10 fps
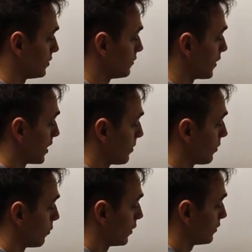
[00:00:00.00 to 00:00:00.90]
divided
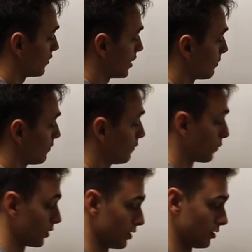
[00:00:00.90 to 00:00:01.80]
by 1 divided by
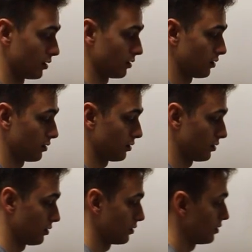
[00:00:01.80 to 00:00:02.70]
4
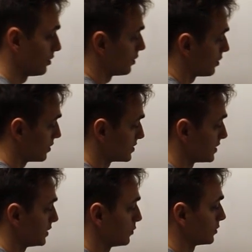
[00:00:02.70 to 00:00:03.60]

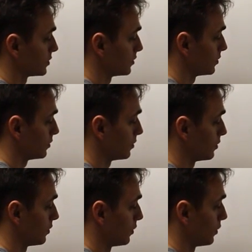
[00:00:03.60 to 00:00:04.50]
is equal to
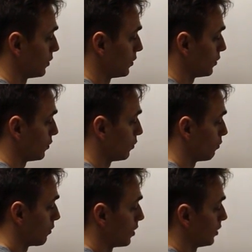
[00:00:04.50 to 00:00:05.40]

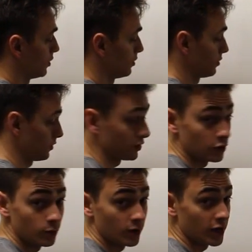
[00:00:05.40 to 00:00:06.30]
1, the
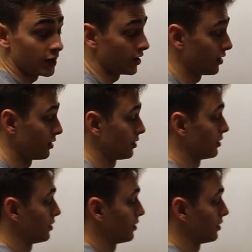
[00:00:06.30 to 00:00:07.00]
numerator,